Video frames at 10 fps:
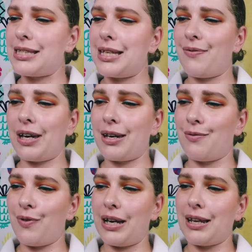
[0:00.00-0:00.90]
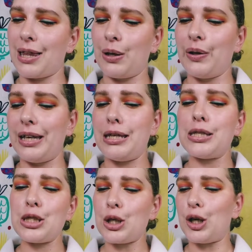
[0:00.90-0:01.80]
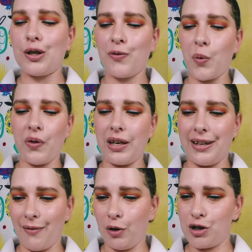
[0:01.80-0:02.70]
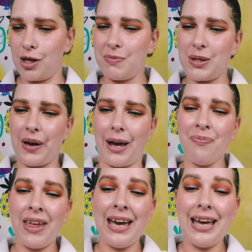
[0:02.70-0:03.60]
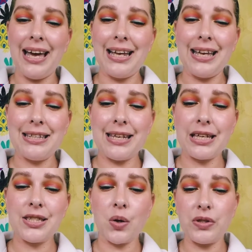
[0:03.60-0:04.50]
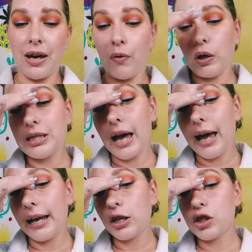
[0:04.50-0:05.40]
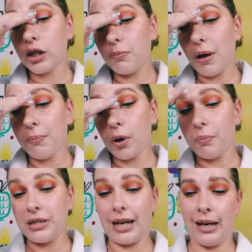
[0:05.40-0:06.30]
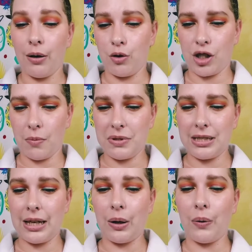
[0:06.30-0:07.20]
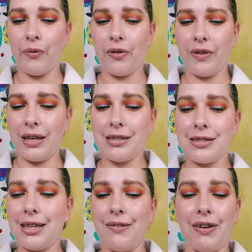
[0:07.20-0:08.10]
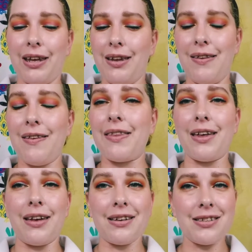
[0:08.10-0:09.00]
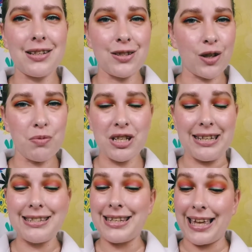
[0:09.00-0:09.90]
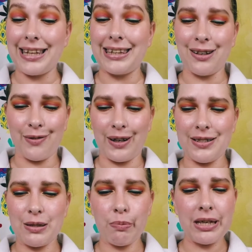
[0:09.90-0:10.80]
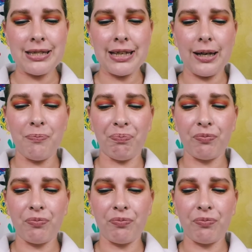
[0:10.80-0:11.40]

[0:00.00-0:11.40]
see if I can find a little insert for the devil chips. Okay, Tasto Devil Thai Chili Pepper Potato Chips. Now, these, even in the description, say that they're very spicy.